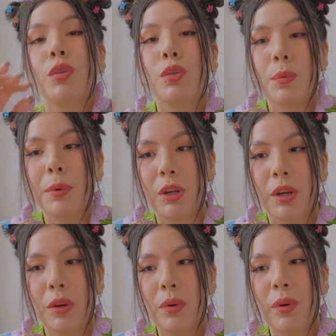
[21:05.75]
super
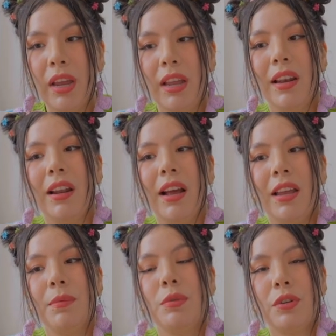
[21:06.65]
cute, and
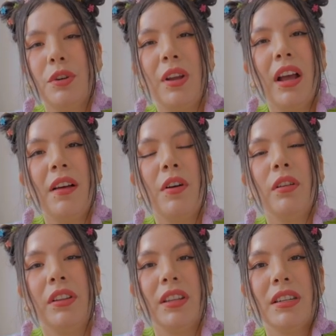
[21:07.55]
I'm sure you have
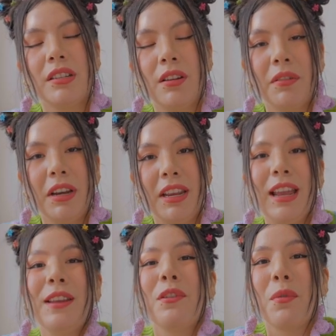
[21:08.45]
all of this
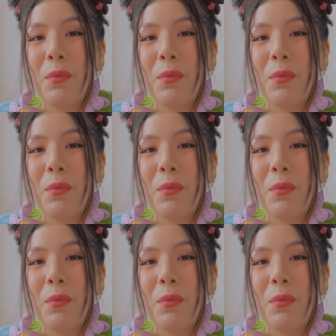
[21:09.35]
already in your